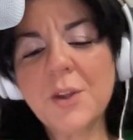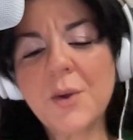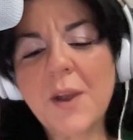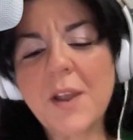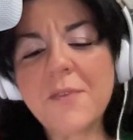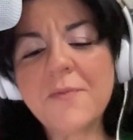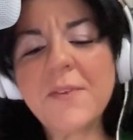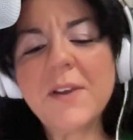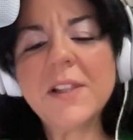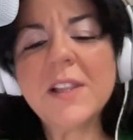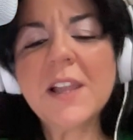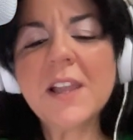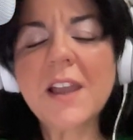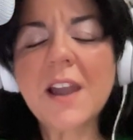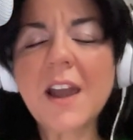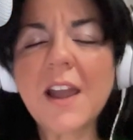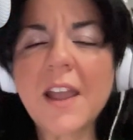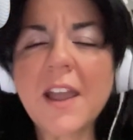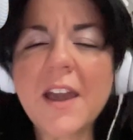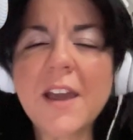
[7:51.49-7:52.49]
I felt like
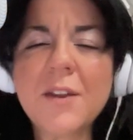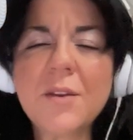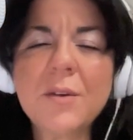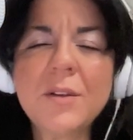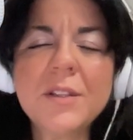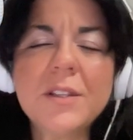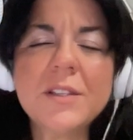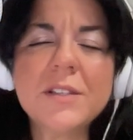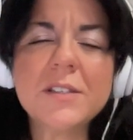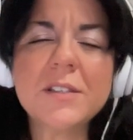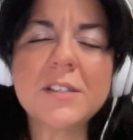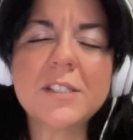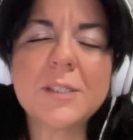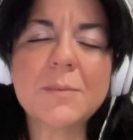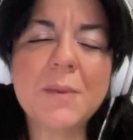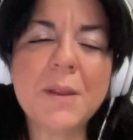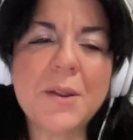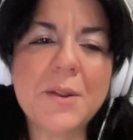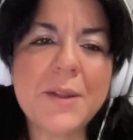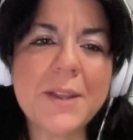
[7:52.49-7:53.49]
I had all this
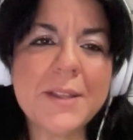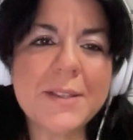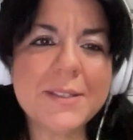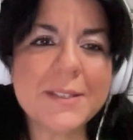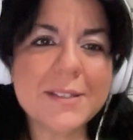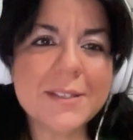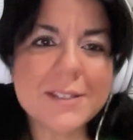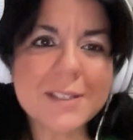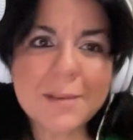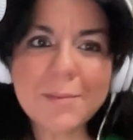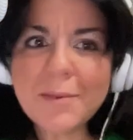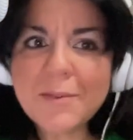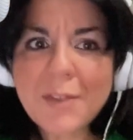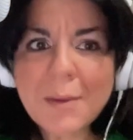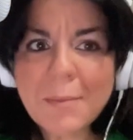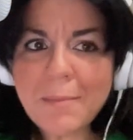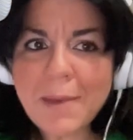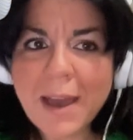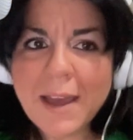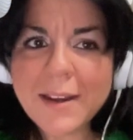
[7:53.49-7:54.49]
experience and some of
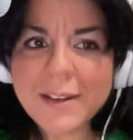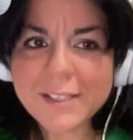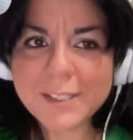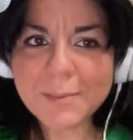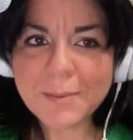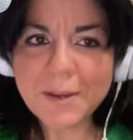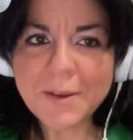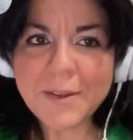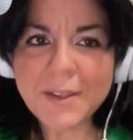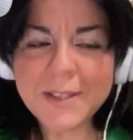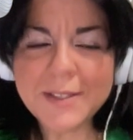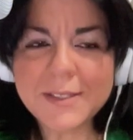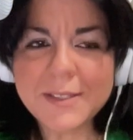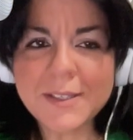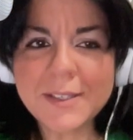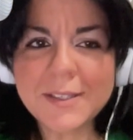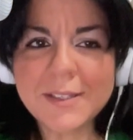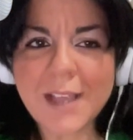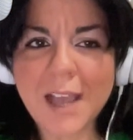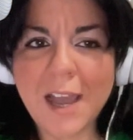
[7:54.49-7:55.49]
them bad
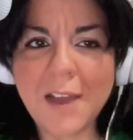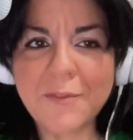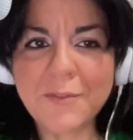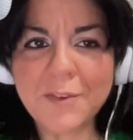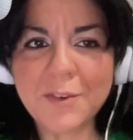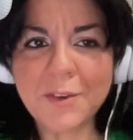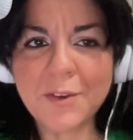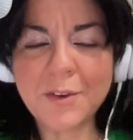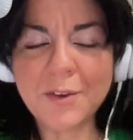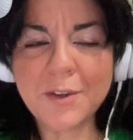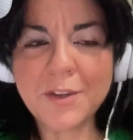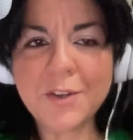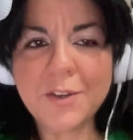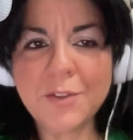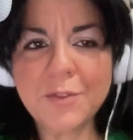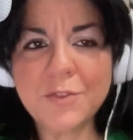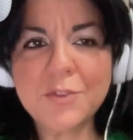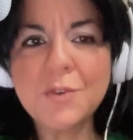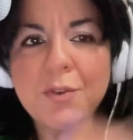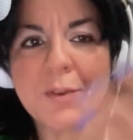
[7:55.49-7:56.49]
experiences after,
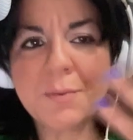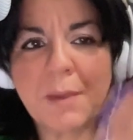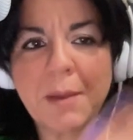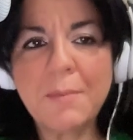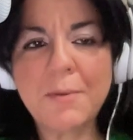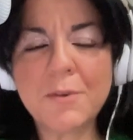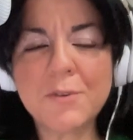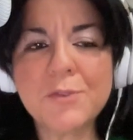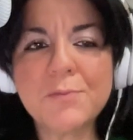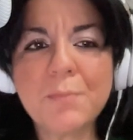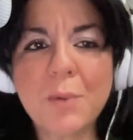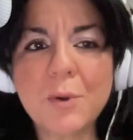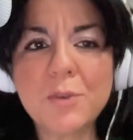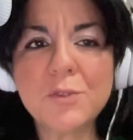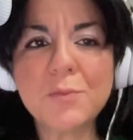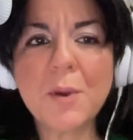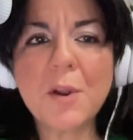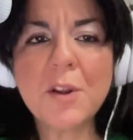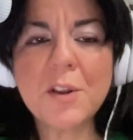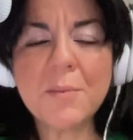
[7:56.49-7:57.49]
during my
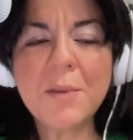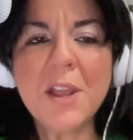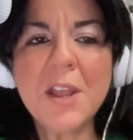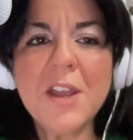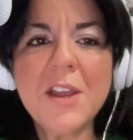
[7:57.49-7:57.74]
postpartum.